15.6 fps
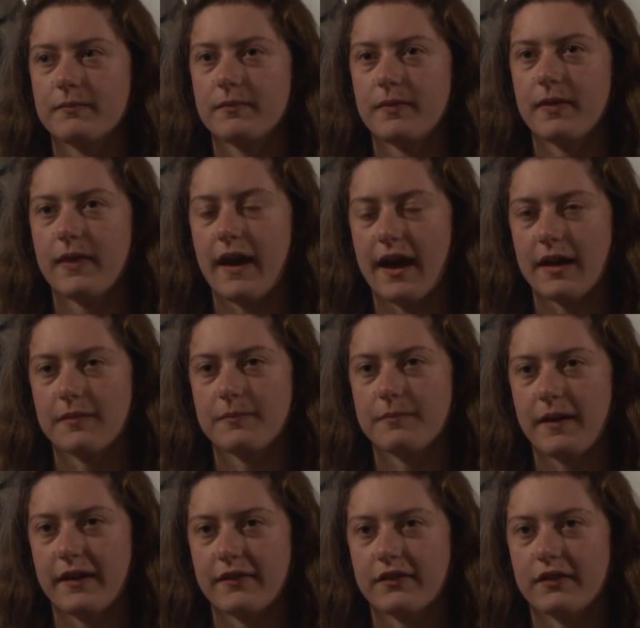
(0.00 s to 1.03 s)
that
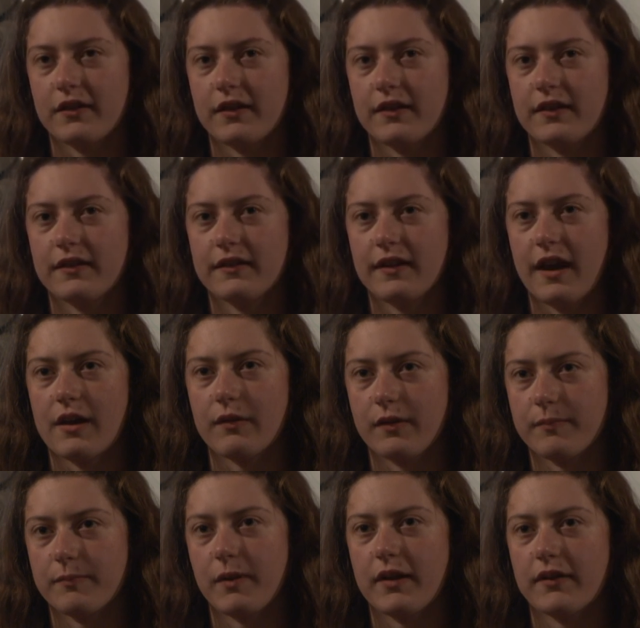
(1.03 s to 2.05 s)
based on how
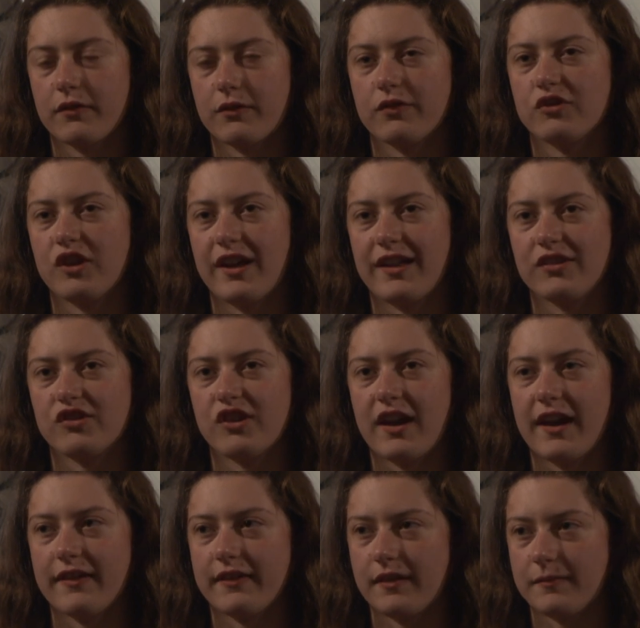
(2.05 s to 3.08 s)
its brightness will change
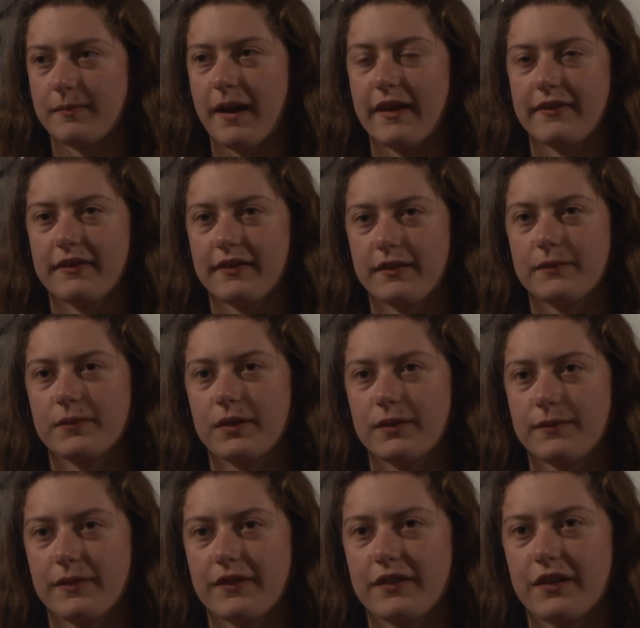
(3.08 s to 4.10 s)
as it passes in front
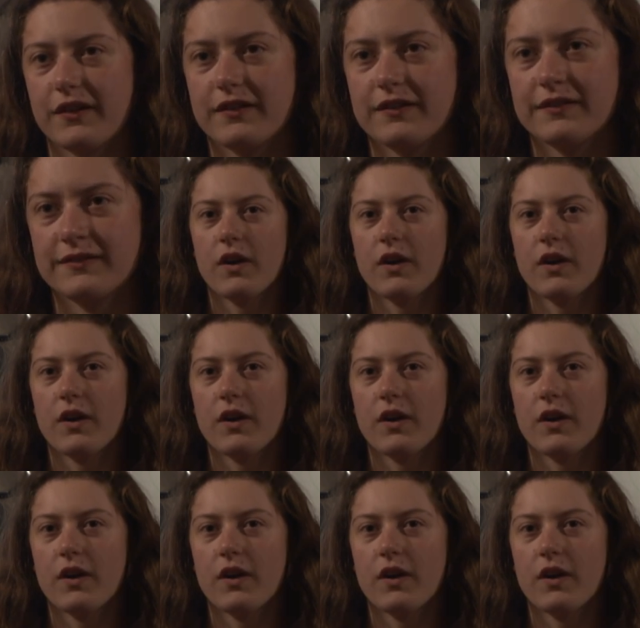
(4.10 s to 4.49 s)
of the star.